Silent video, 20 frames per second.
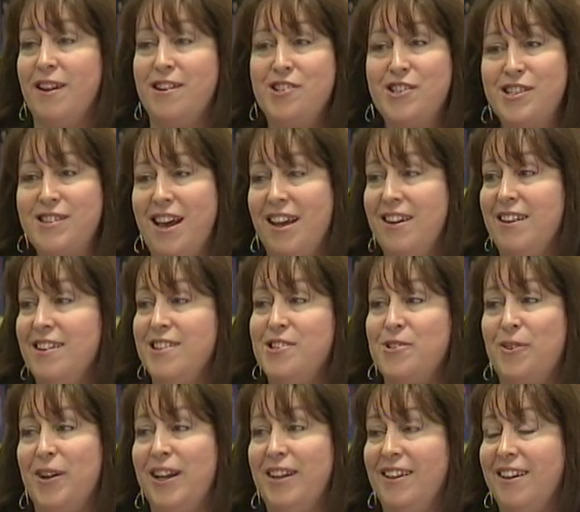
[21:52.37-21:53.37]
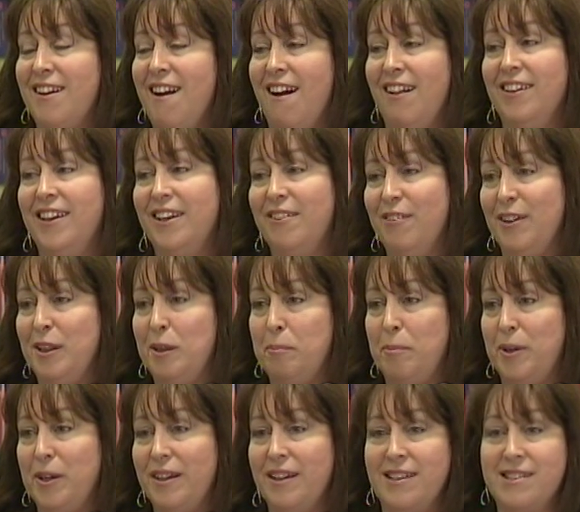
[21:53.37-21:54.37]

I just had an Israeli colleague read the book,